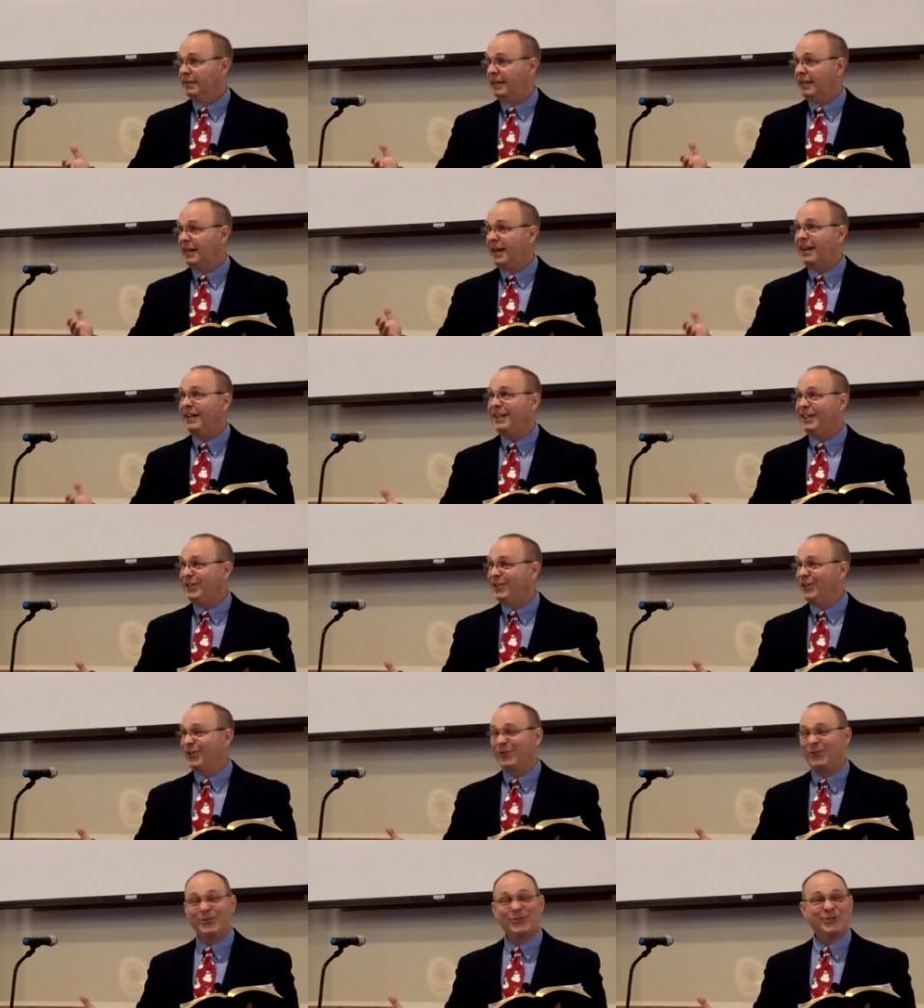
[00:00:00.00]
that I need
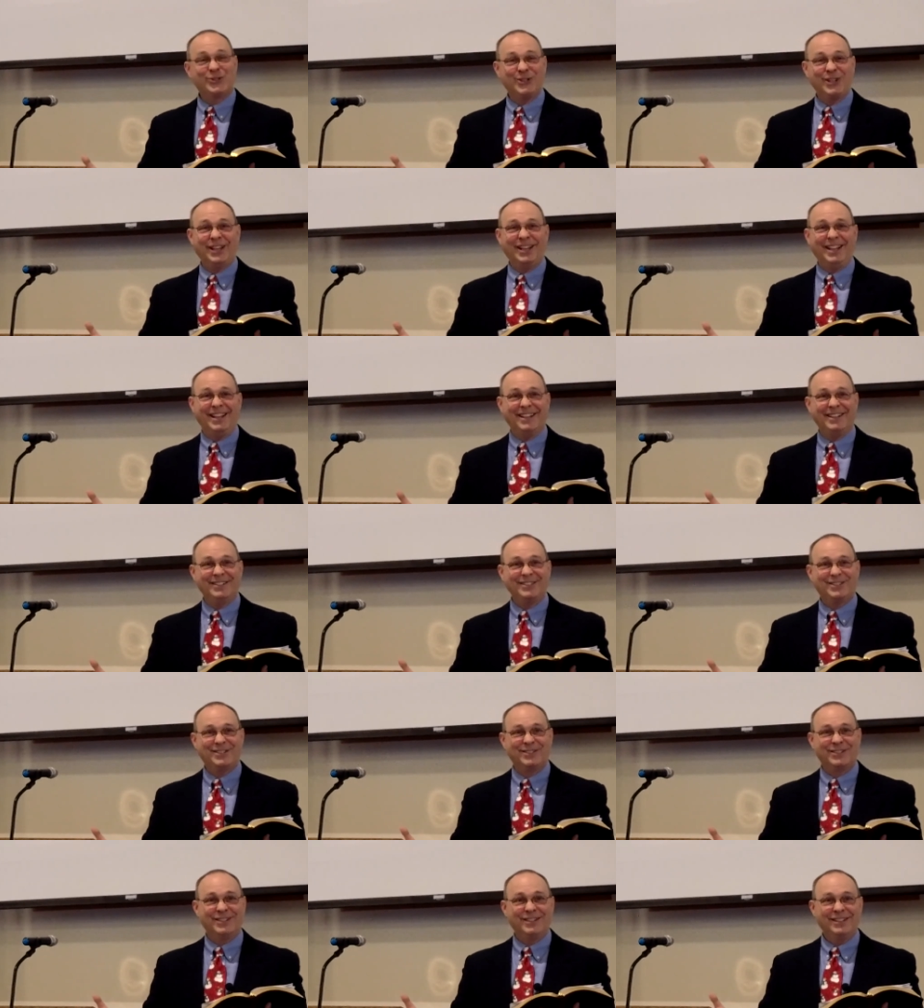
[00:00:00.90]
to understand?
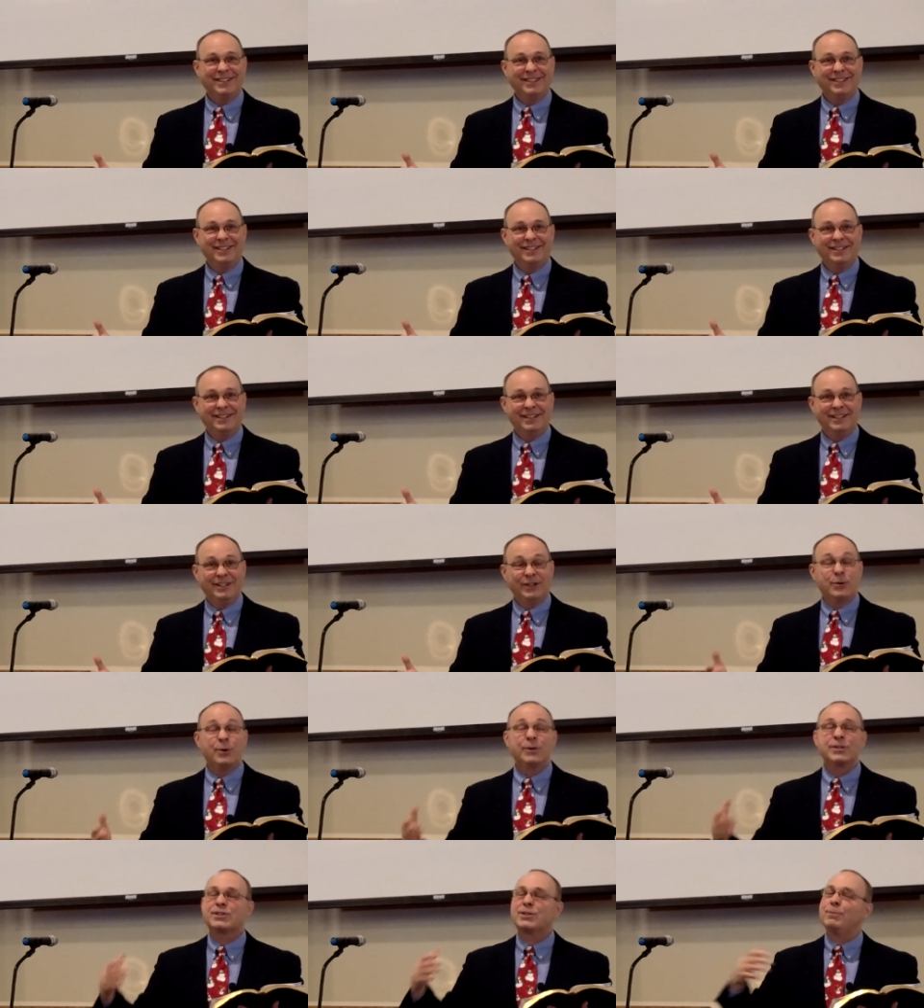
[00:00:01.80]
Of
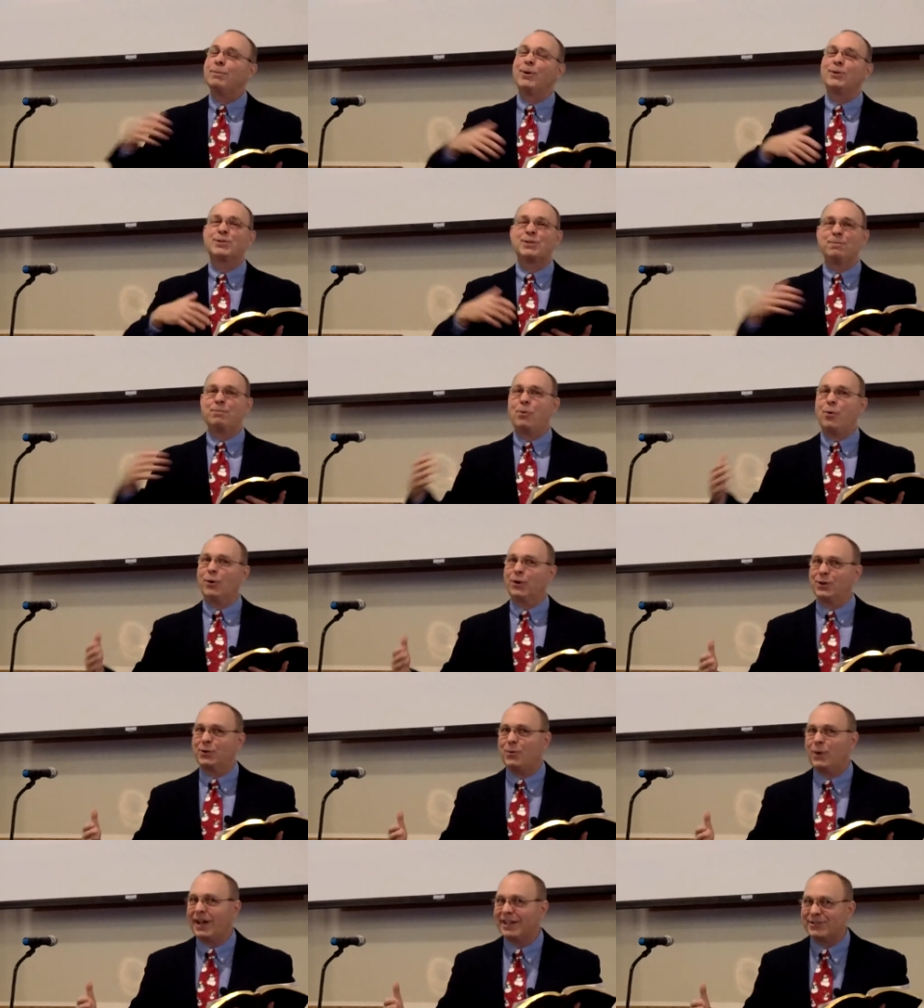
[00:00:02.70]
course, the most
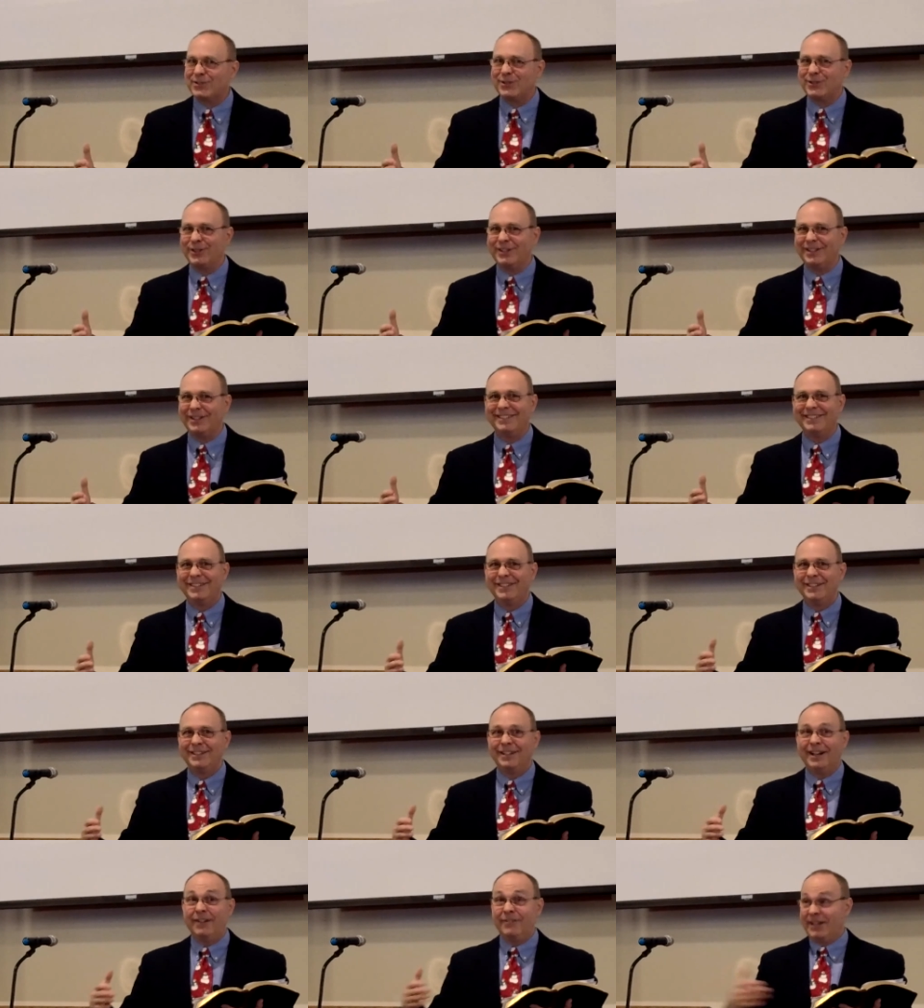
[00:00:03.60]
important question
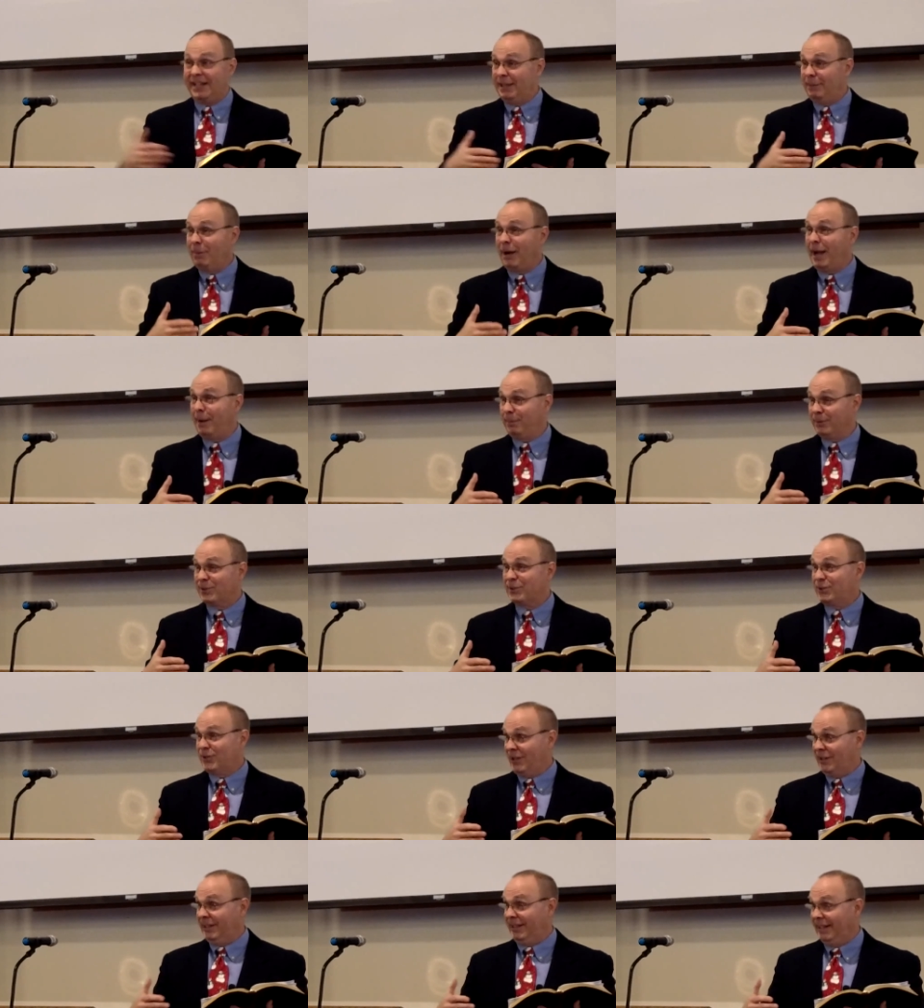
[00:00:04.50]
of any Bible
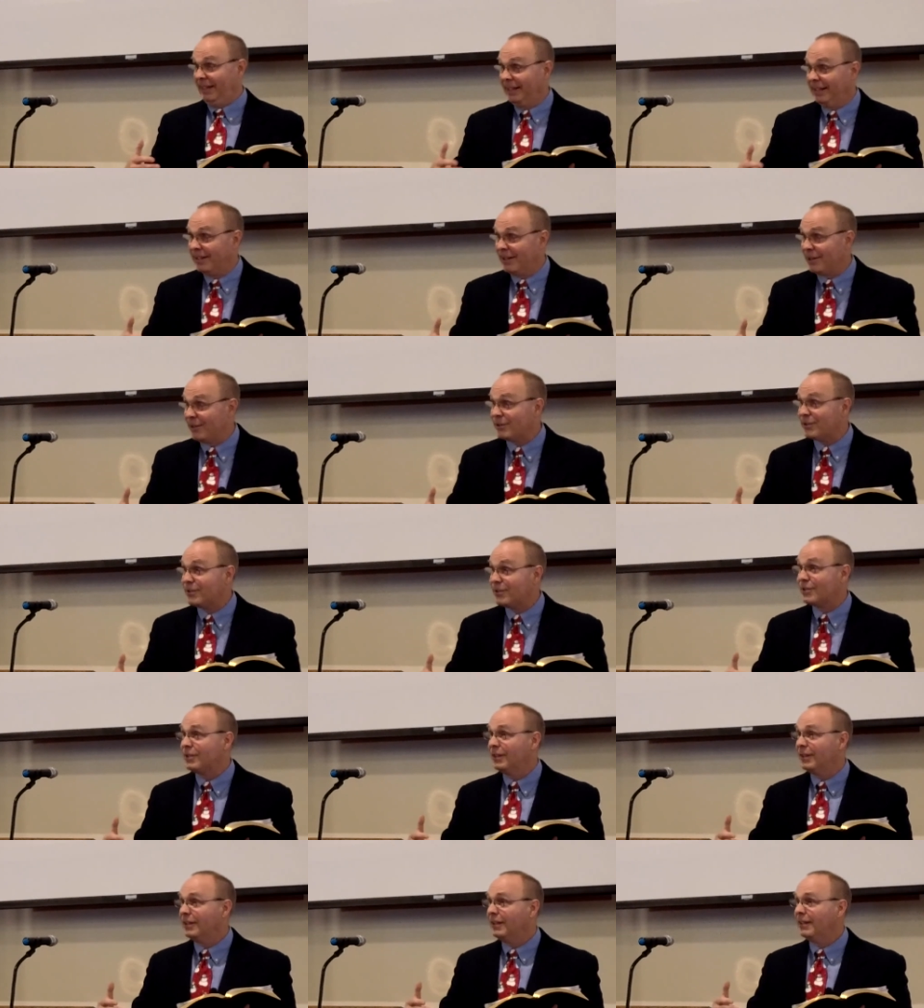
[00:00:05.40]
study
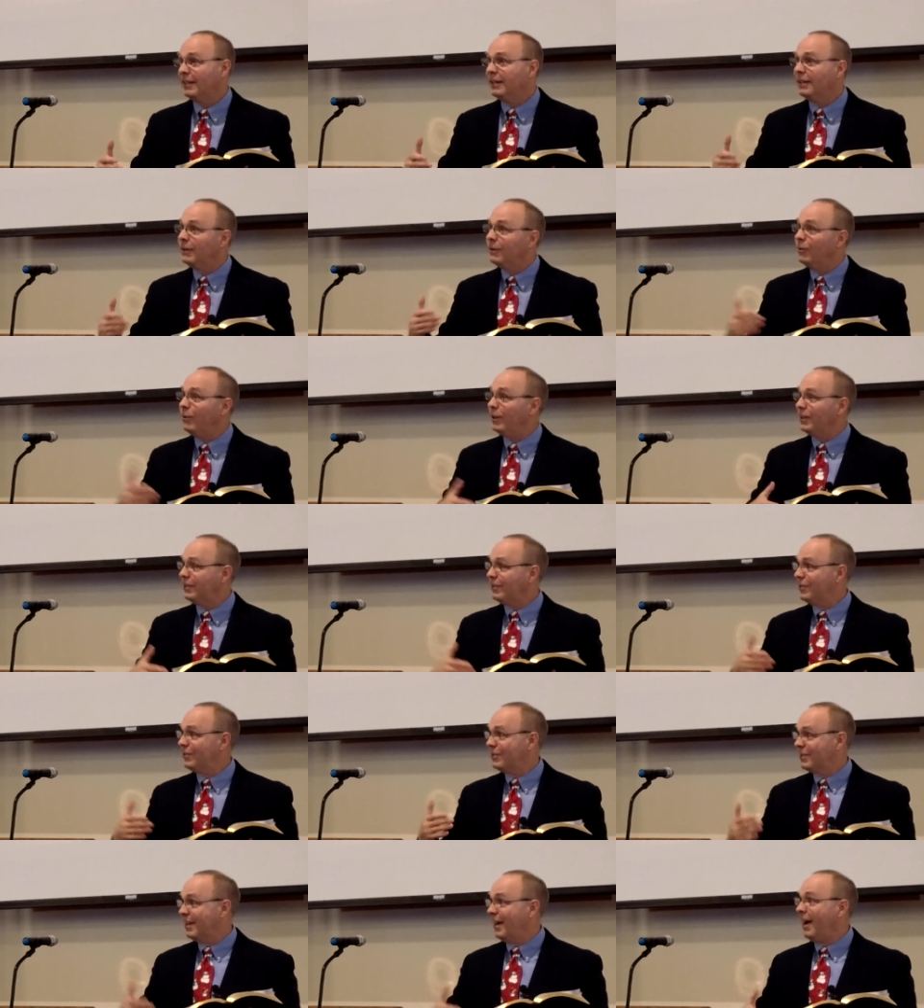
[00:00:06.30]
is, what
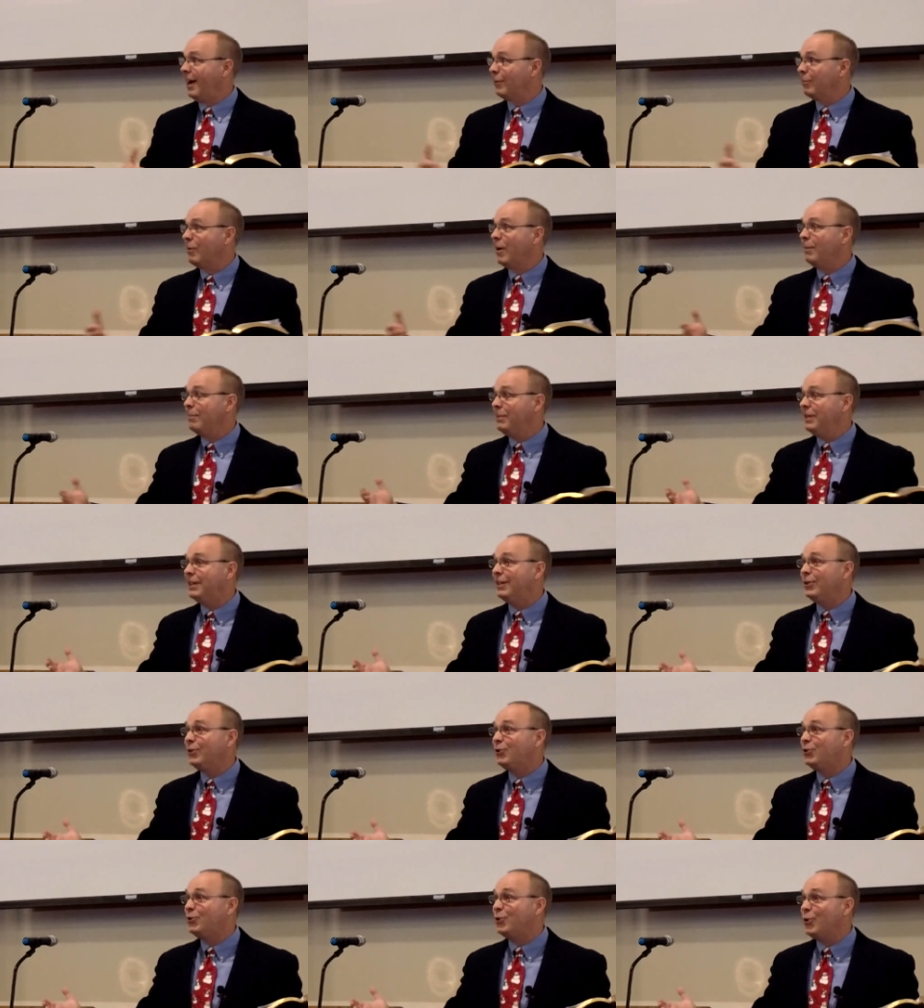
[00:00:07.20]
does God want me
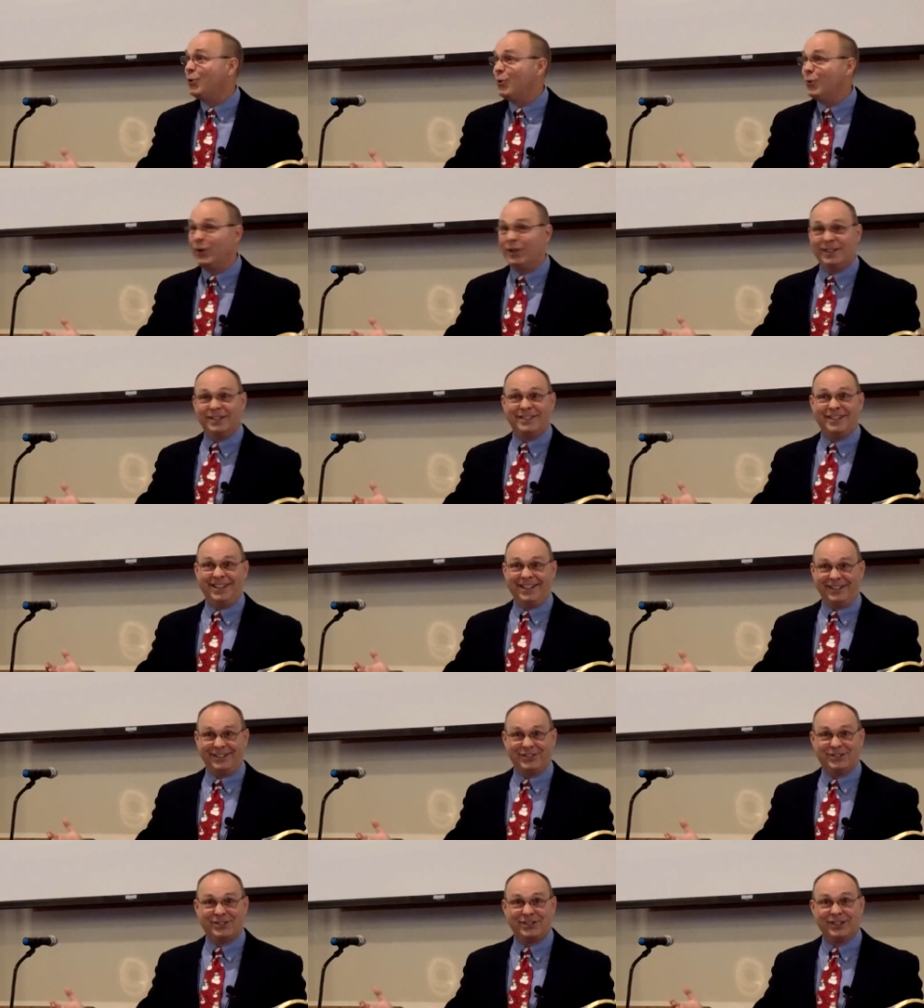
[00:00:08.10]
to do with
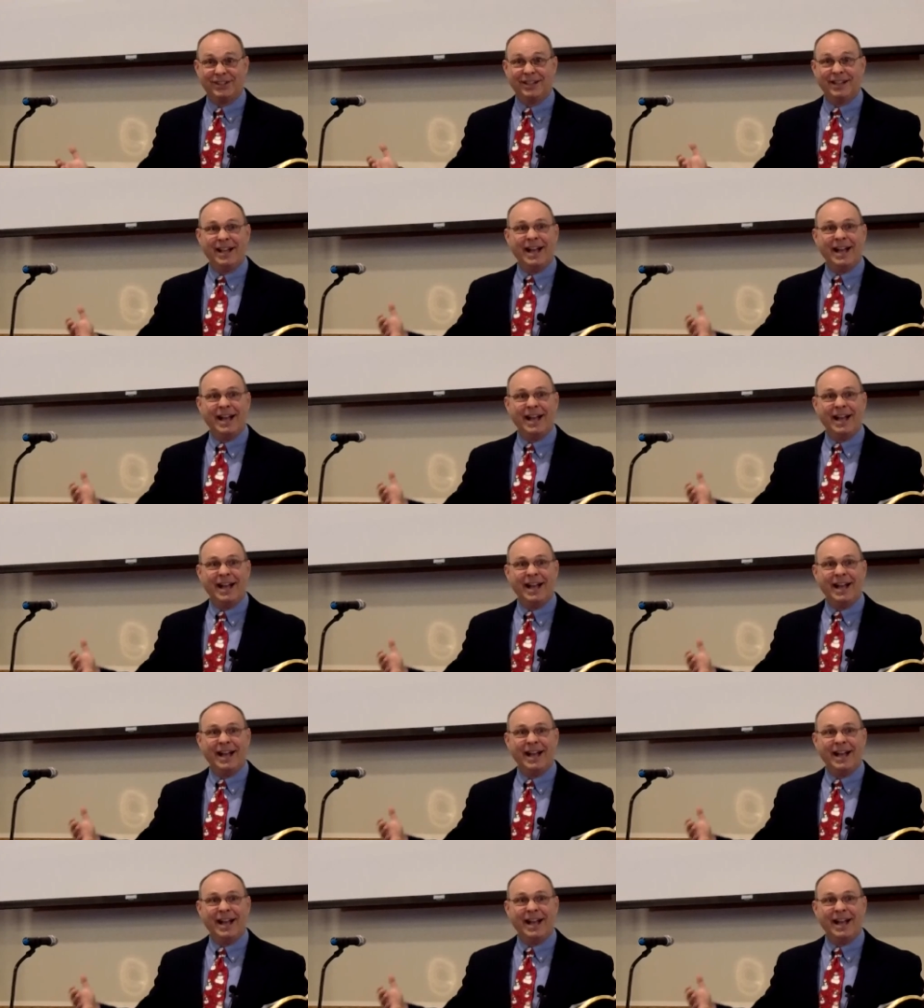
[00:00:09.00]
it?